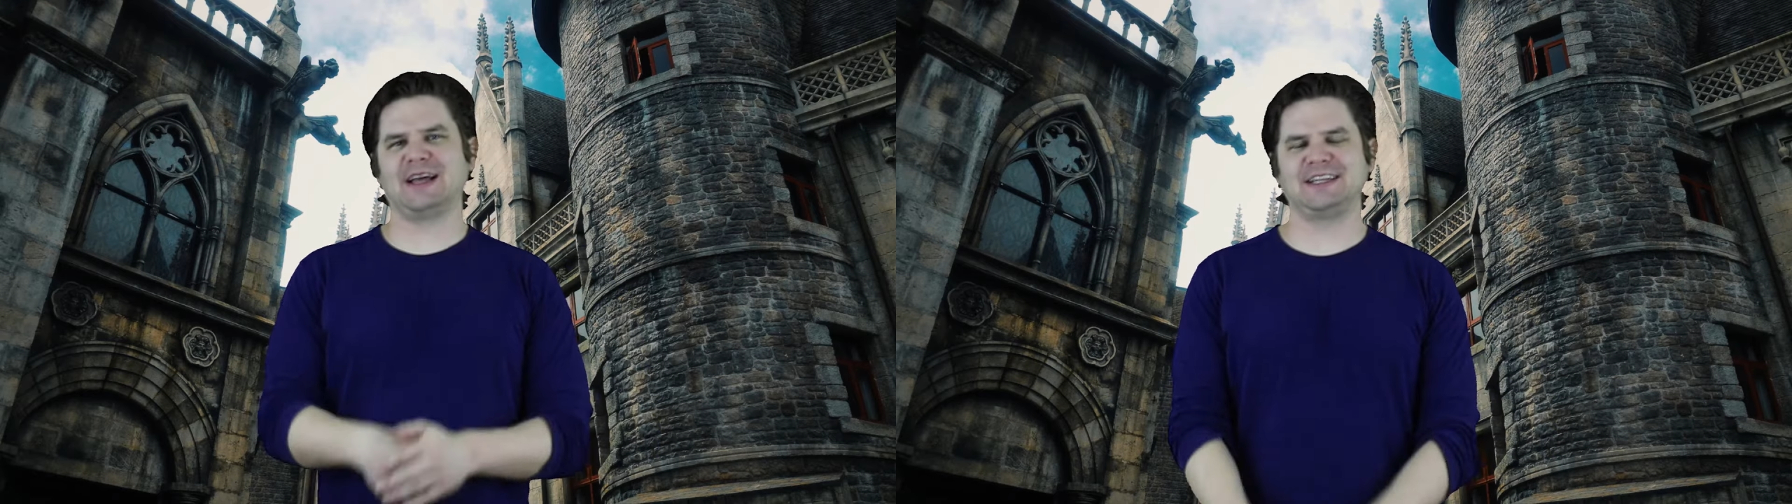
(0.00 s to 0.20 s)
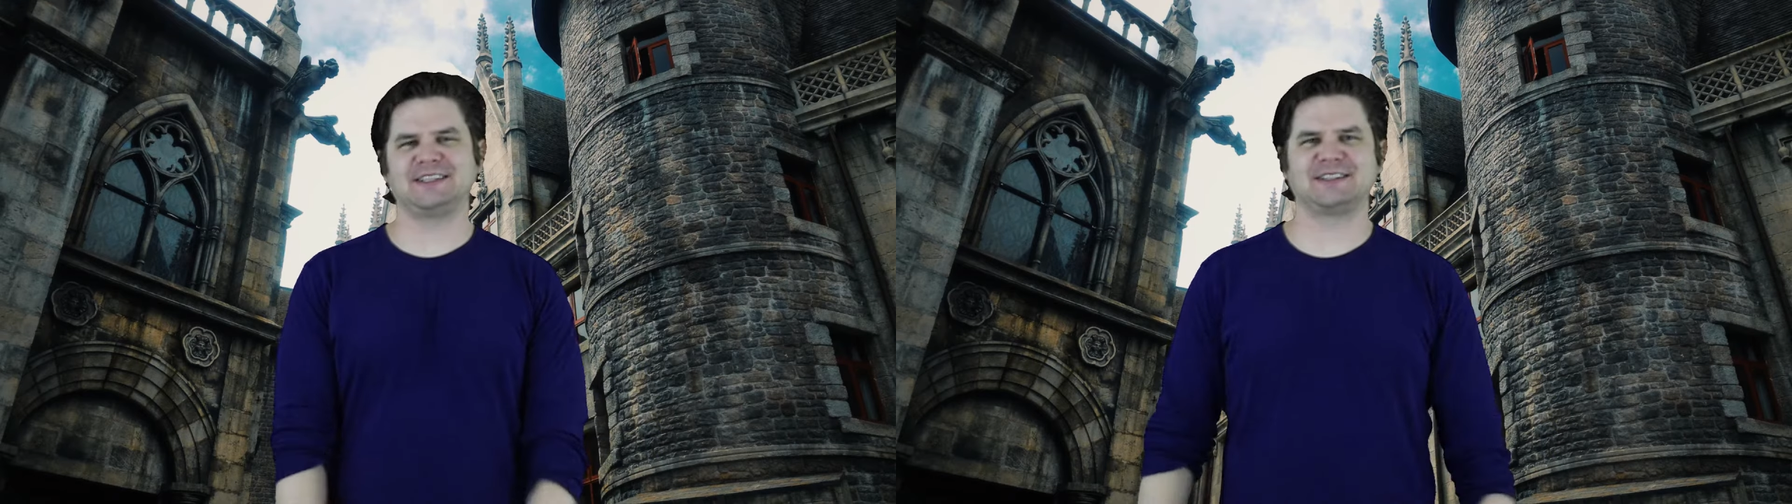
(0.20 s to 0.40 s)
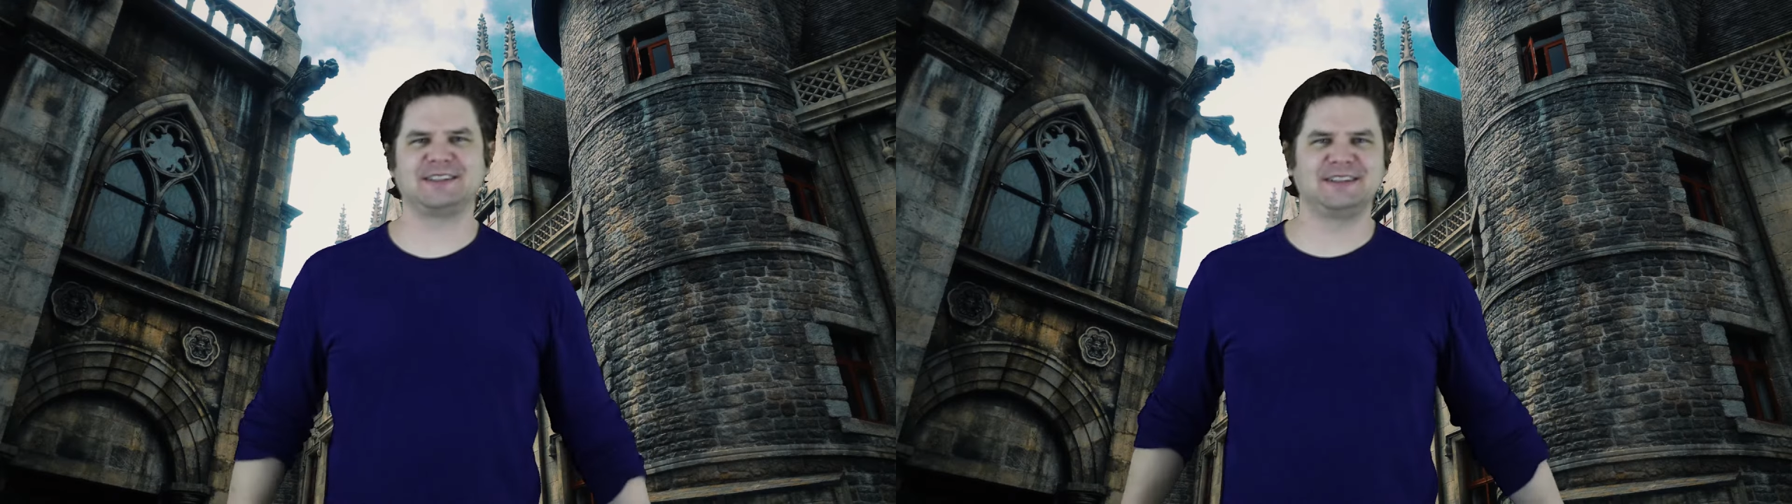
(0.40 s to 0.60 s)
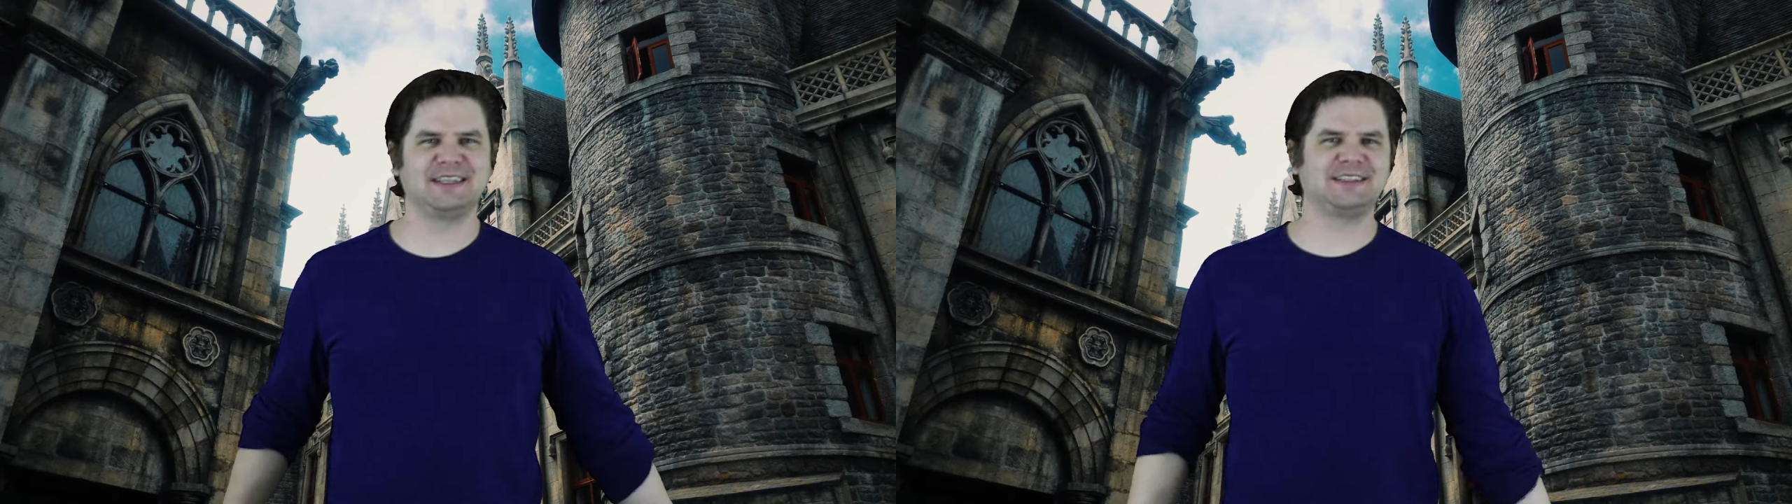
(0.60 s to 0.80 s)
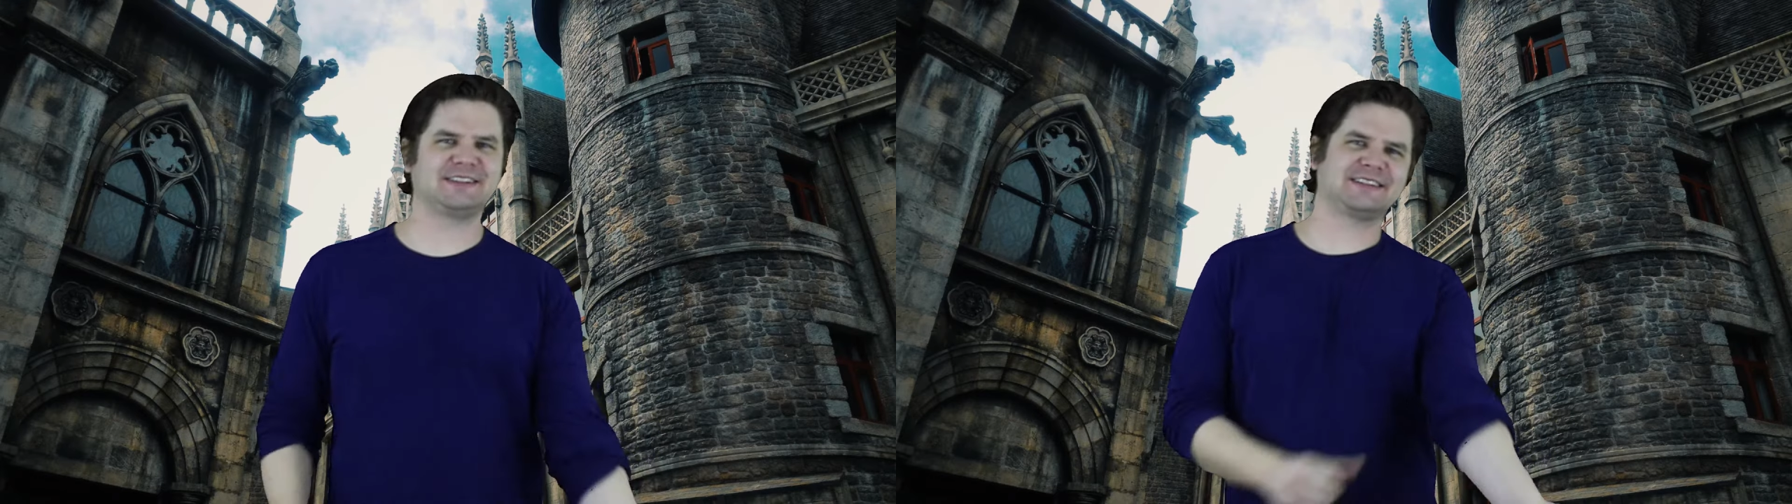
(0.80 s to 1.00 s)

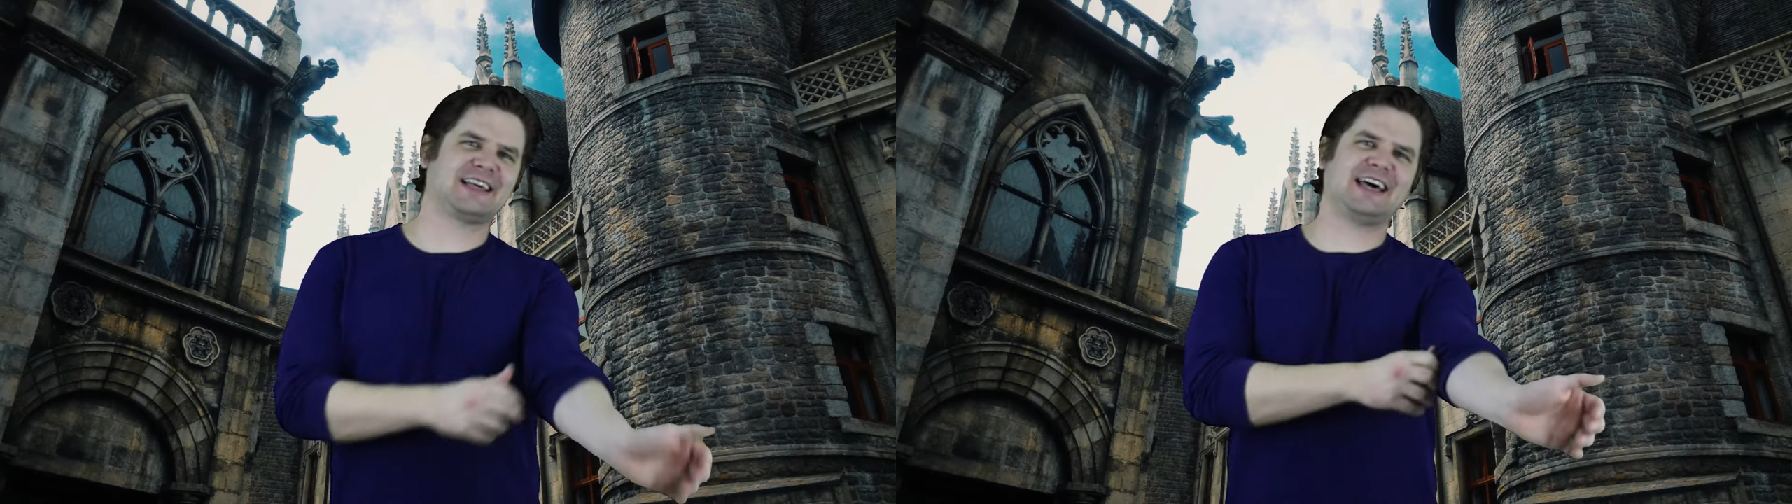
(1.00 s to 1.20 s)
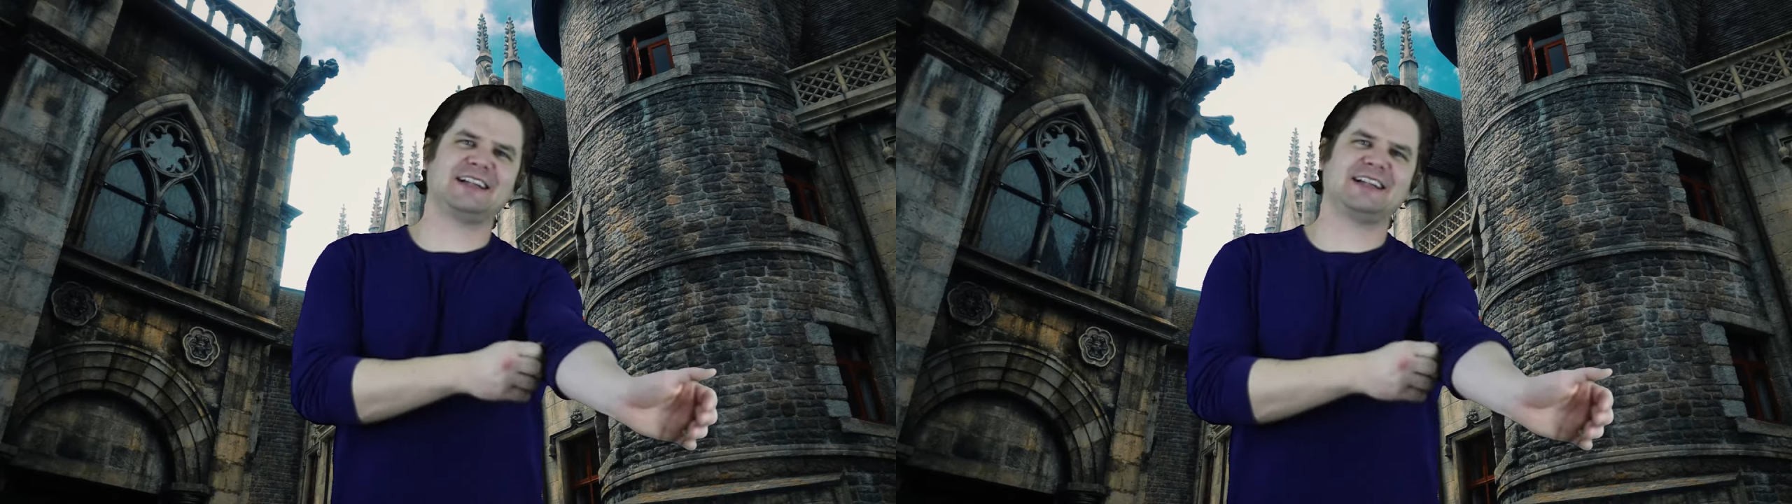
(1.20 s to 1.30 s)
it's kind